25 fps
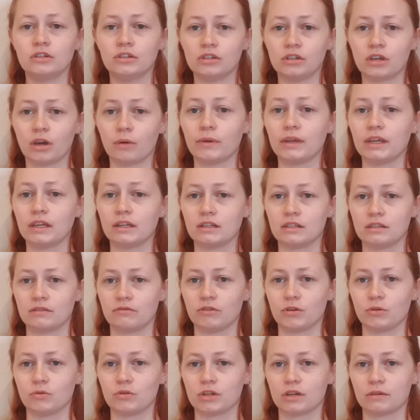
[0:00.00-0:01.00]
going into the
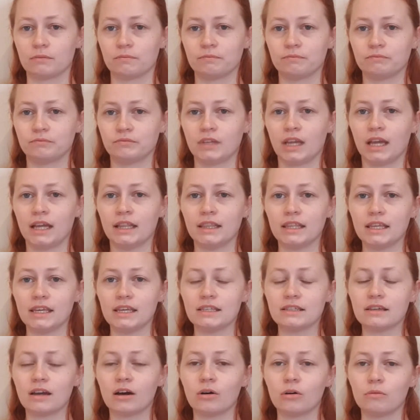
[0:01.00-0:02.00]
future. And
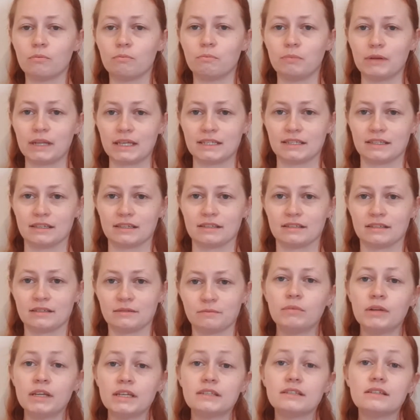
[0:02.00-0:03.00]
these are blisters.
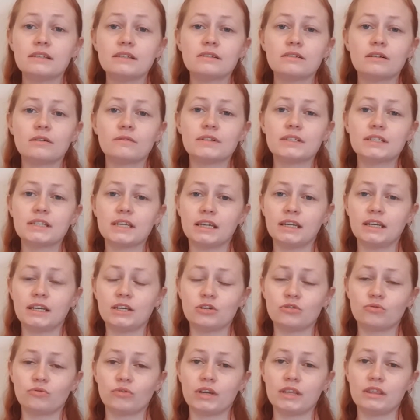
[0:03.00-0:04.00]
Blisters are a skin
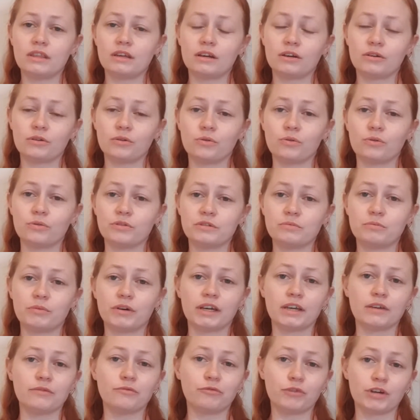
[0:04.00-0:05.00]
injury that are caused
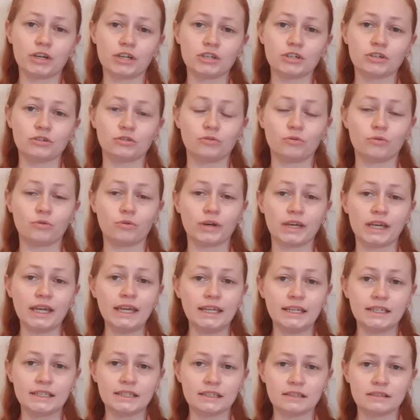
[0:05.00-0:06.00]
by friction or
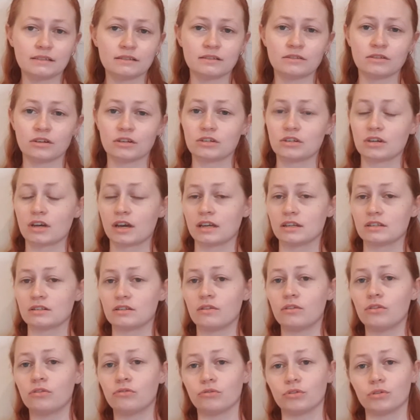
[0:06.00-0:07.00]
heat, such as
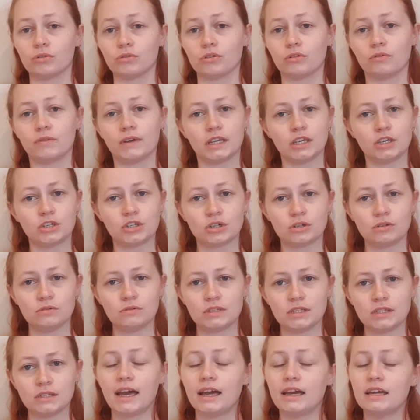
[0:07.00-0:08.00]
through your running
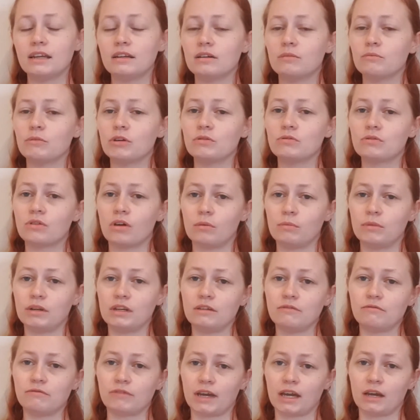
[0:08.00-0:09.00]
shoes, and are most
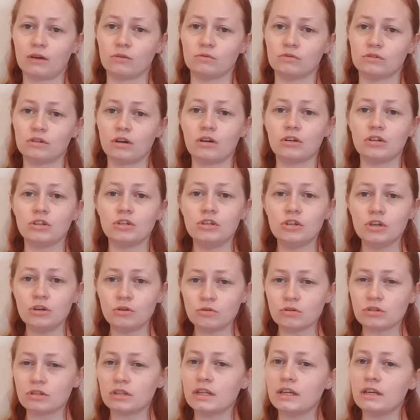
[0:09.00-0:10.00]
commonly found
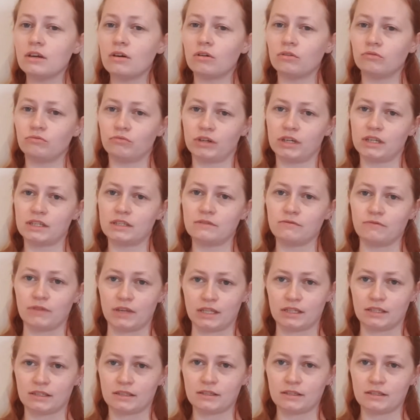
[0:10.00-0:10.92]
usually on runners' feet,